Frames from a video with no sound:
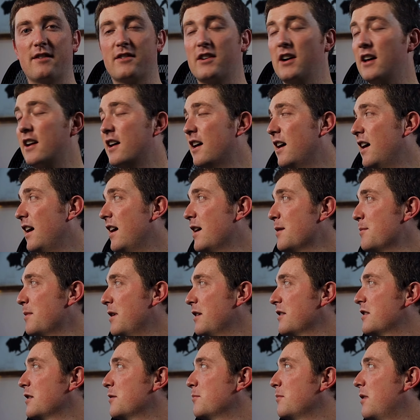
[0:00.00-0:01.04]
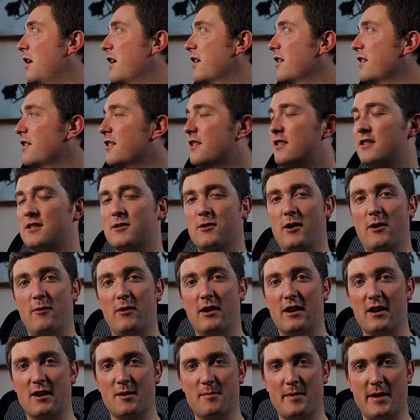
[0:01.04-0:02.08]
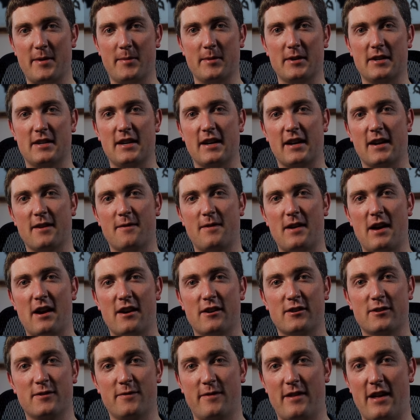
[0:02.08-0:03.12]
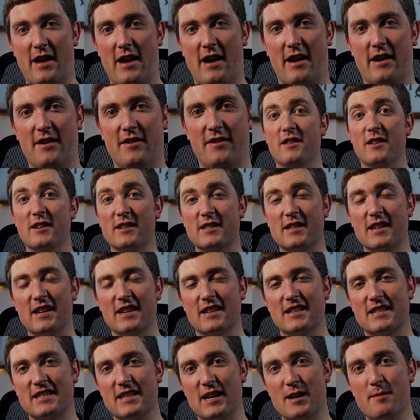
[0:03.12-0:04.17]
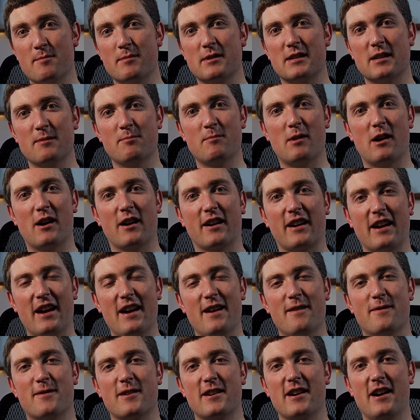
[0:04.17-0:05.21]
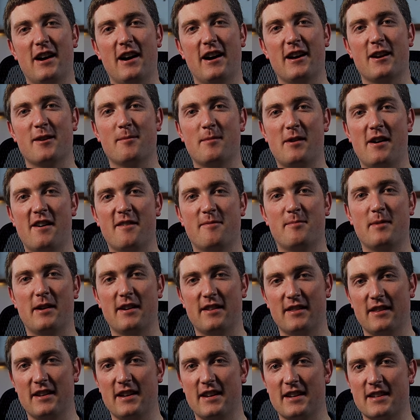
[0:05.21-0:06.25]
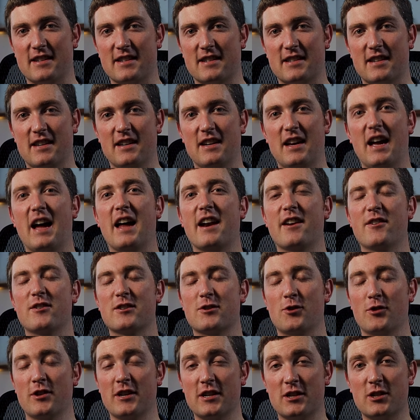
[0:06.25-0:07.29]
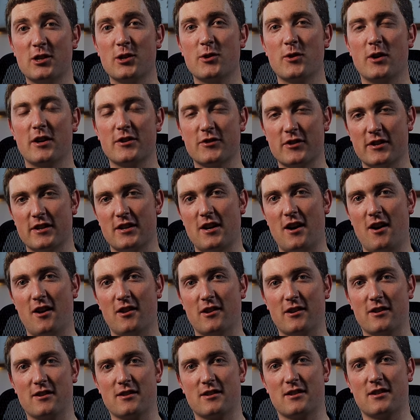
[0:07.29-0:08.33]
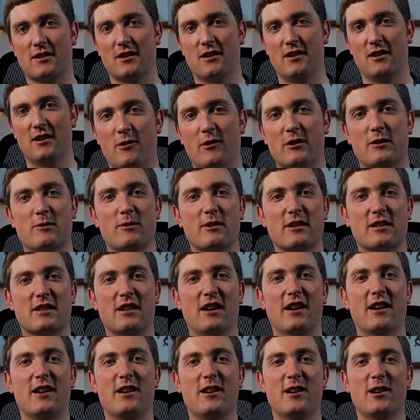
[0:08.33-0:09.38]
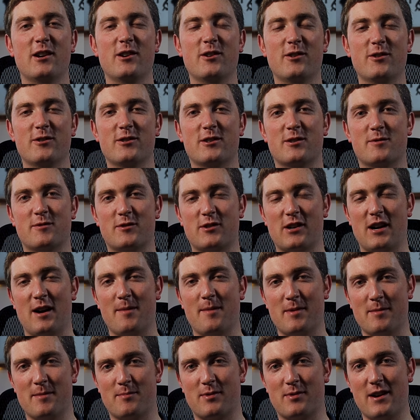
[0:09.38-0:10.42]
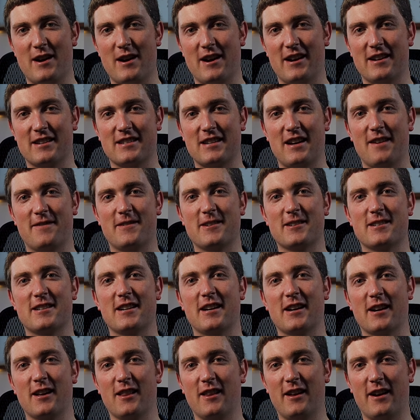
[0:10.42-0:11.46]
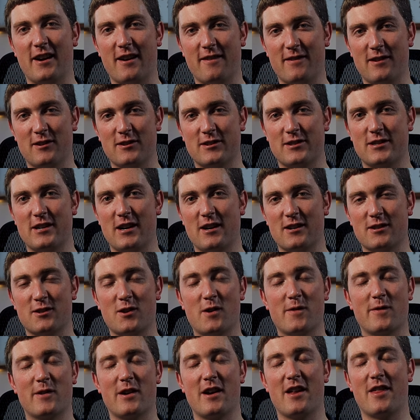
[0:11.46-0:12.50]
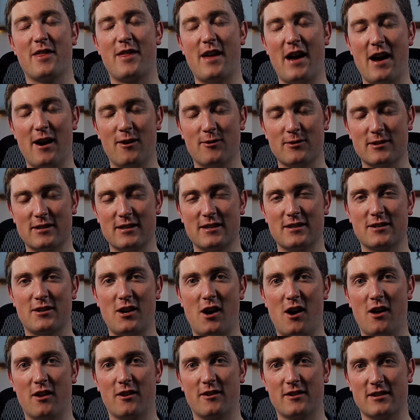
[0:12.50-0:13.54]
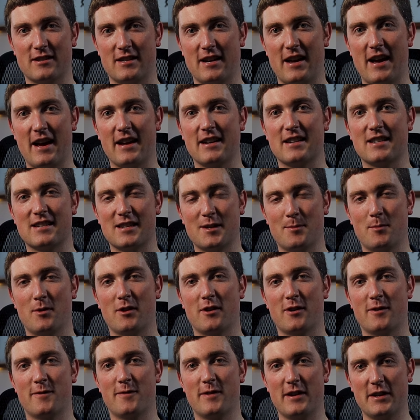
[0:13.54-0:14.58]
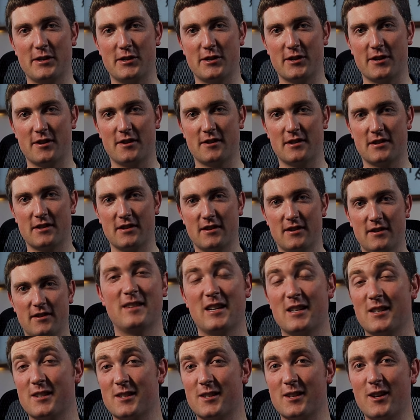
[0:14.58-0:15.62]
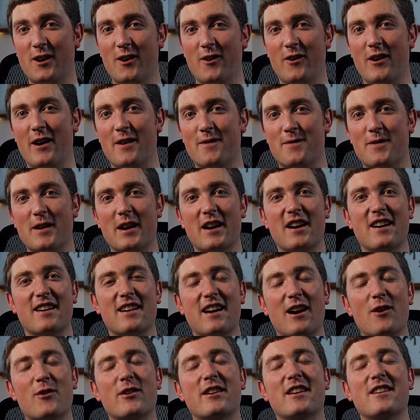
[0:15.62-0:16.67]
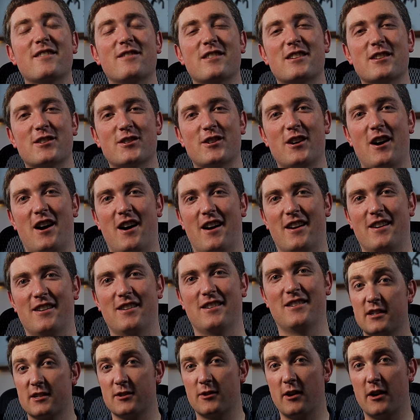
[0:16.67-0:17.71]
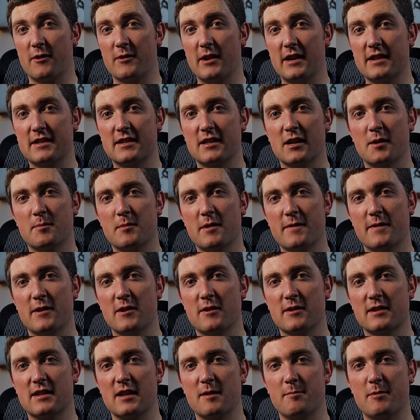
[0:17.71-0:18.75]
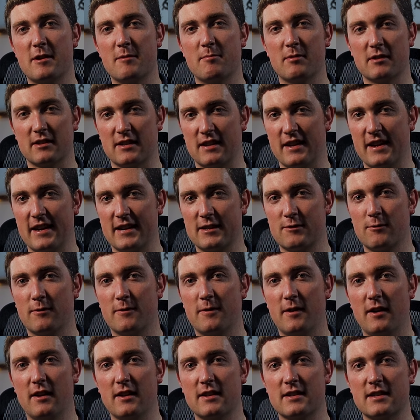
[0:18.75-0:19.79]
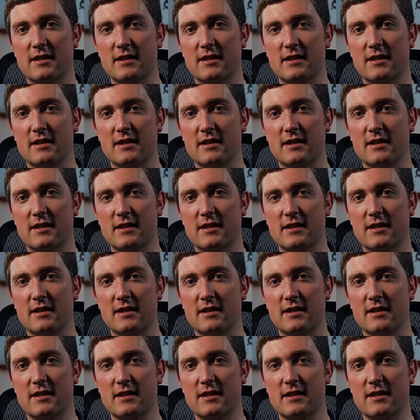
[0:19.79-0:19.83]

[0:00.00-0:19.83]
I've got a high mounted monitor, so I wanted to be able to take advantage of that. This thing seemed to mark every item off my list, and it was only $200, which was a huge drop in price after seeing a lot of those chairs over $1,000 that had similar features. So I figured I would give it a shot. So I read some reviews that people's legs would fall